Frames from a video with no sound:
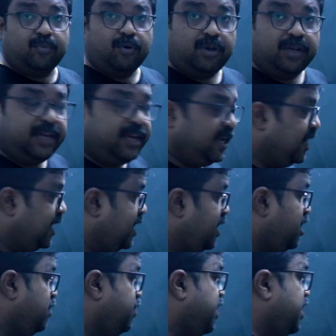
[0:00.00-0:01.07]
of the board,
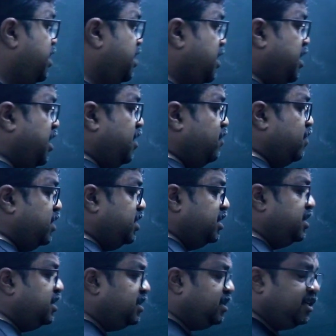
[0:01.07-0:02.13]
and it will be in
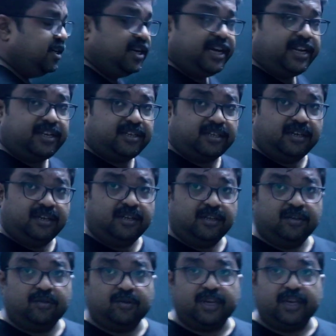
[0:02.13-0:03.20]
inward direction.
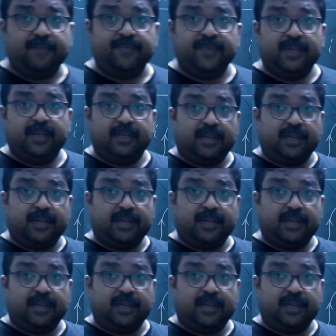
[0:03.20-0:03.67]
Okay.